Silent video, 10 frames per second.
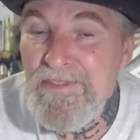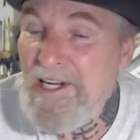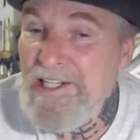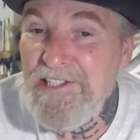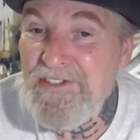
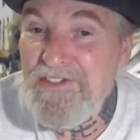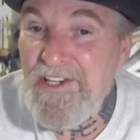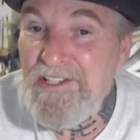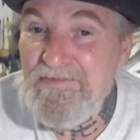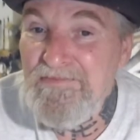like I
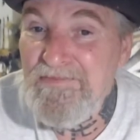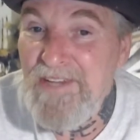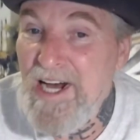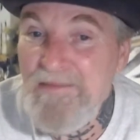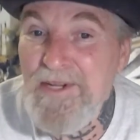said,
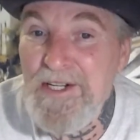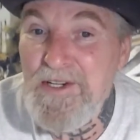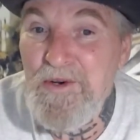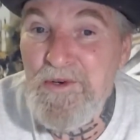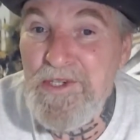I'm not
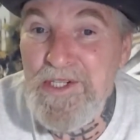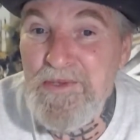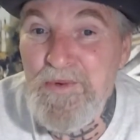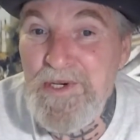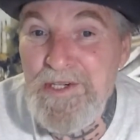going
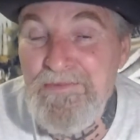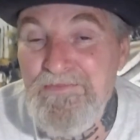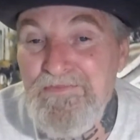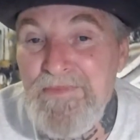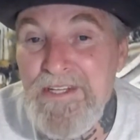anywhere.
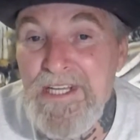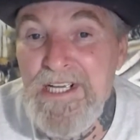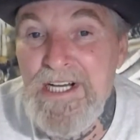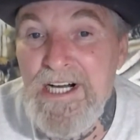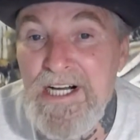
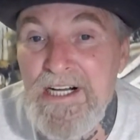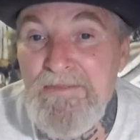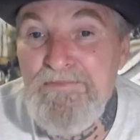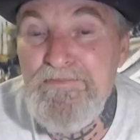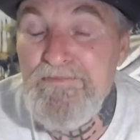Uh,
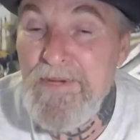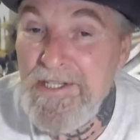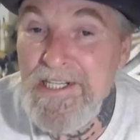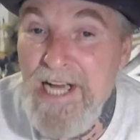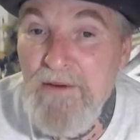
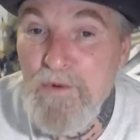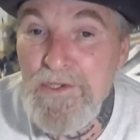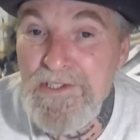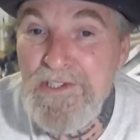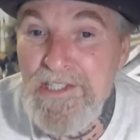but I
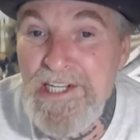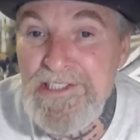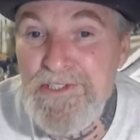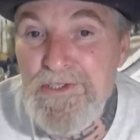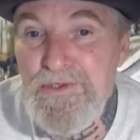wanted to
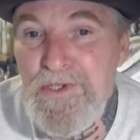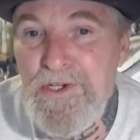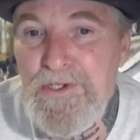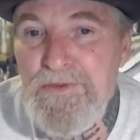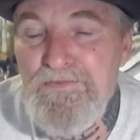let you
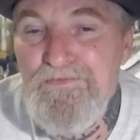know